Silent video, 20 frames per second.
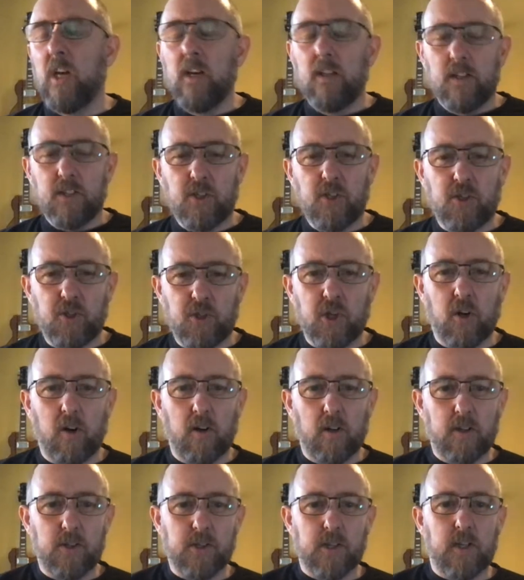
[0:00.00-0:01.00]
This is
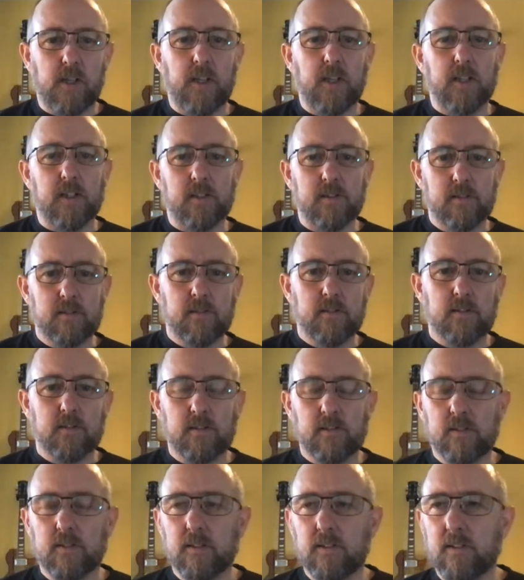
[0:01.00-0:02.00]
Charlie's idea.
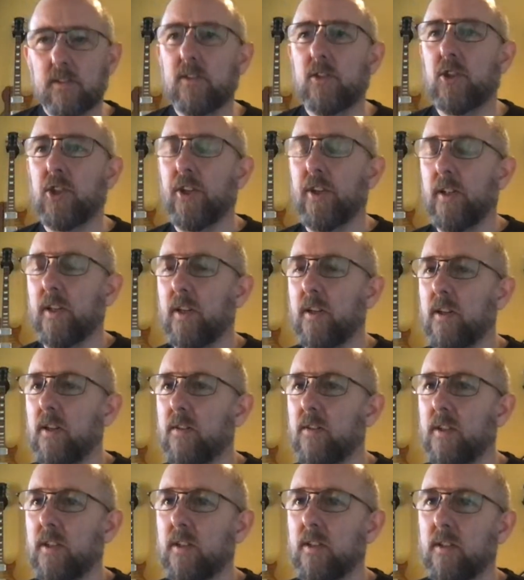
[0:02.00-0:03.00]
Charlie,
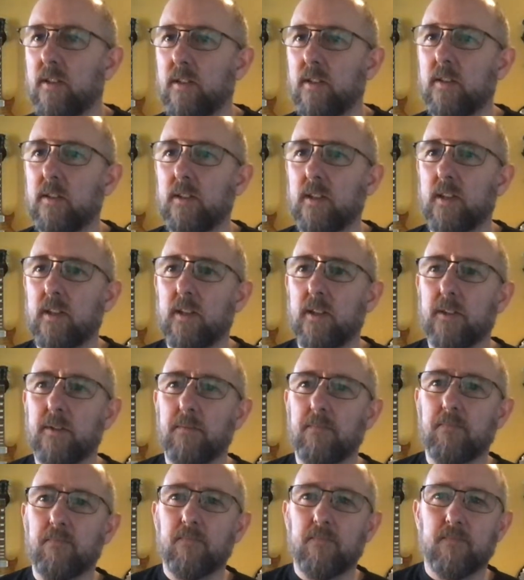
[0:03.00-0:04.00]
our
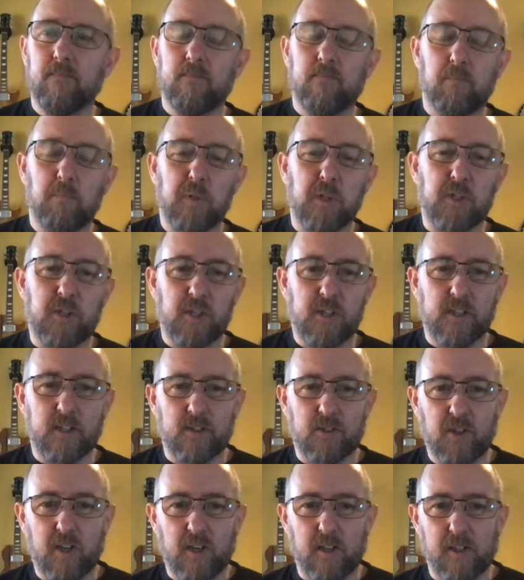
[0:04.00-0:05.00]

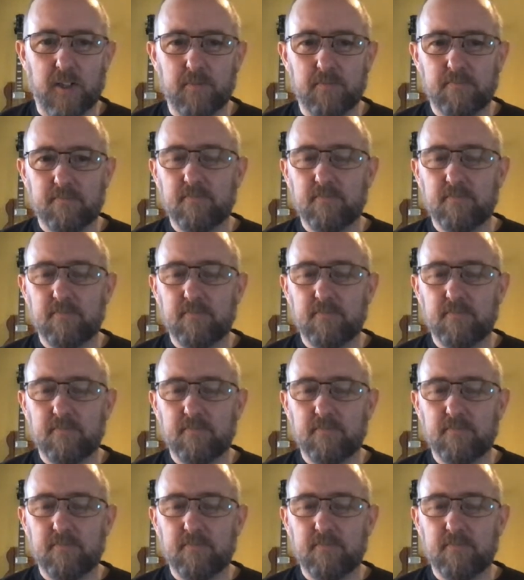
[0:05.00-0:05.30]
merchandise guy.